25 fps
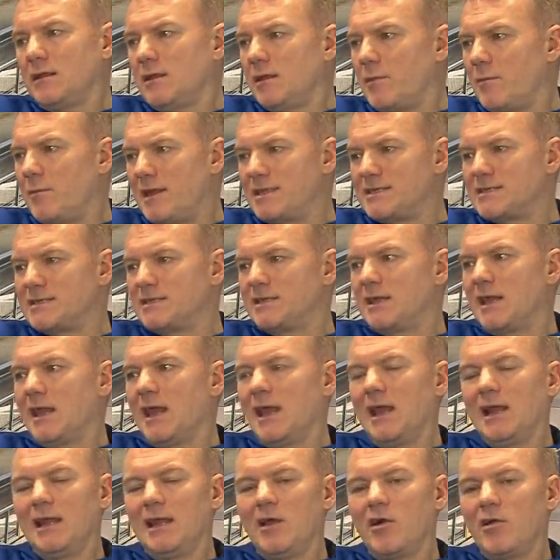you mentioned it
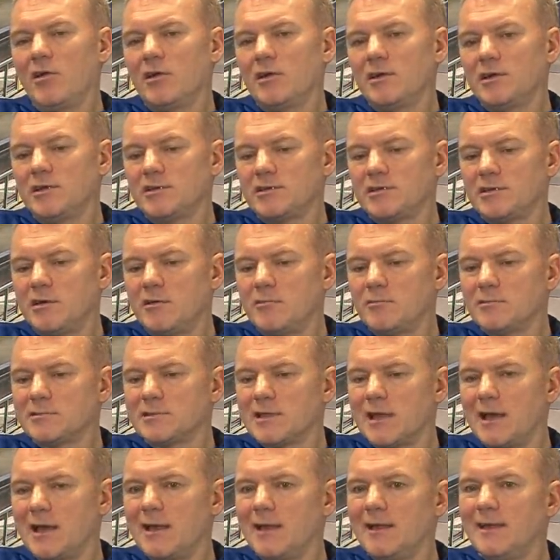early on in the show, is
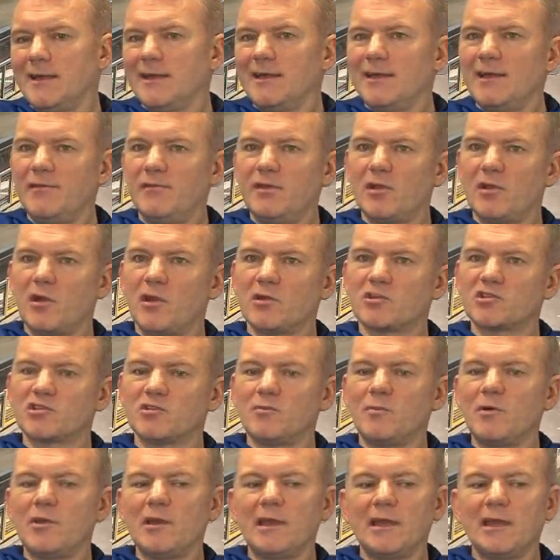that if you got
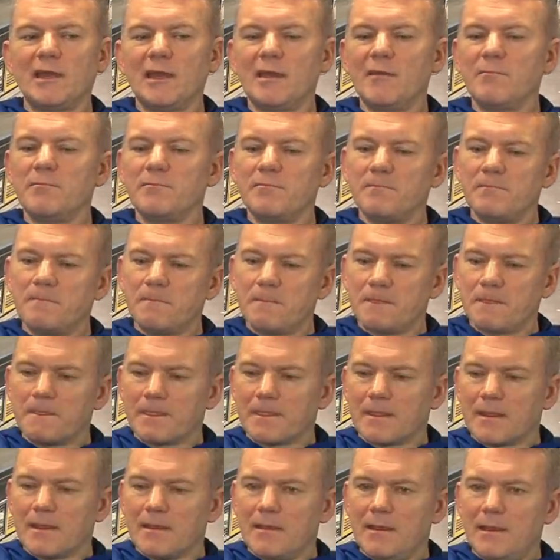someone like him,
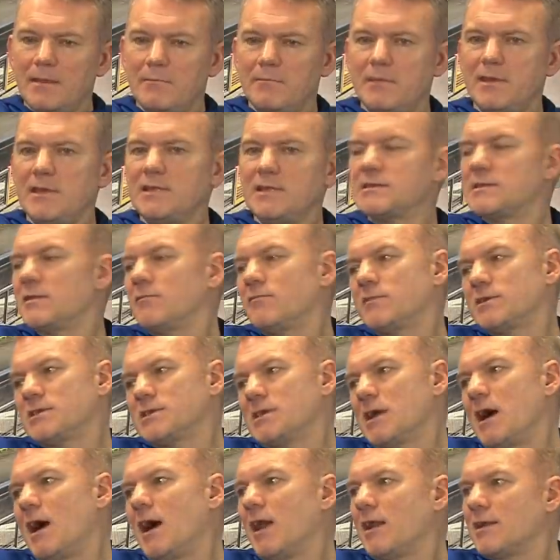it means that
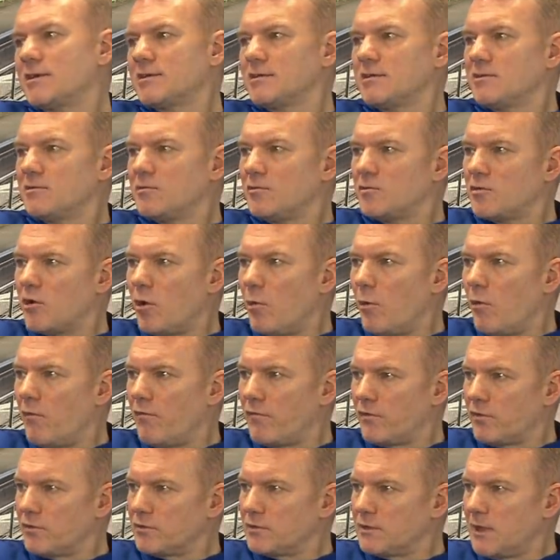Richarlison could go up
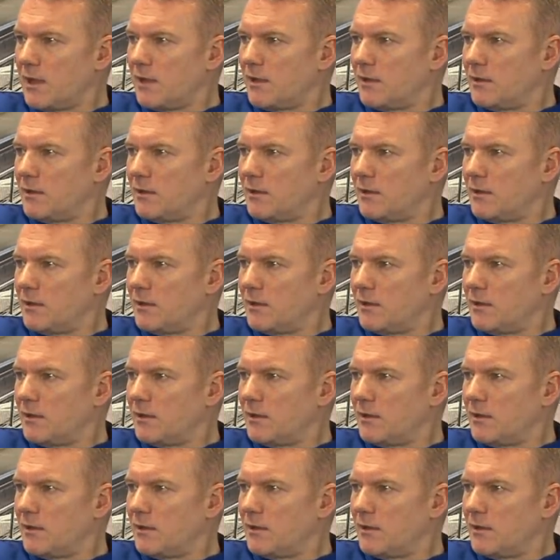front then.